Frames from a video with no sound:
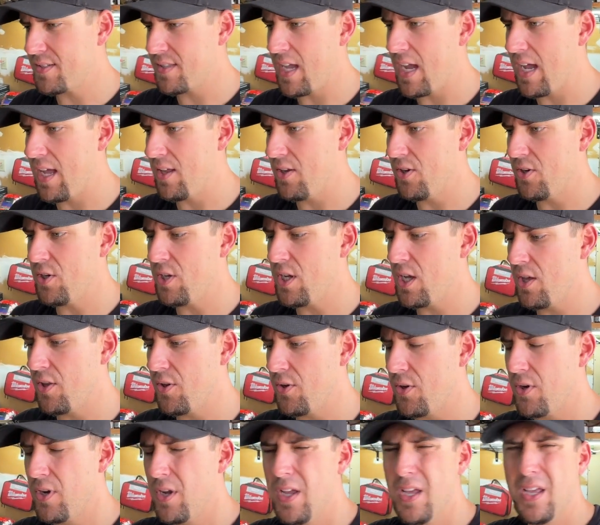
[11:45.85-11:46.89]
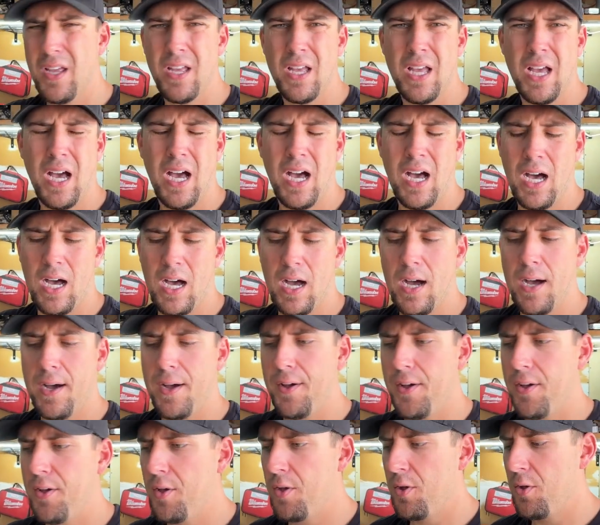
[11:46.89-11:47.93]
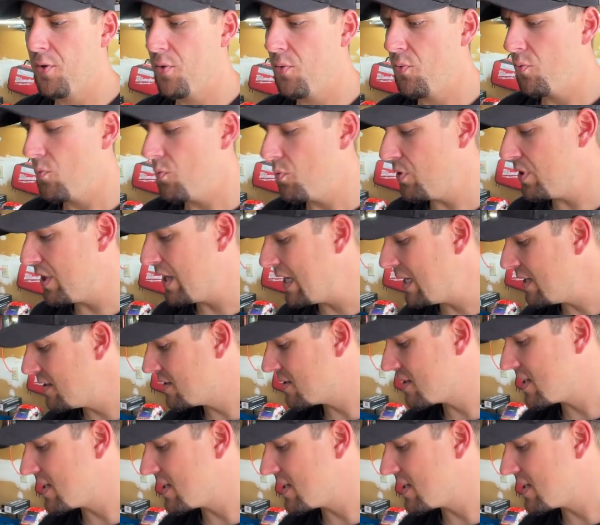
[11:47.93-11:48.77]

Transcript: that, or the other. These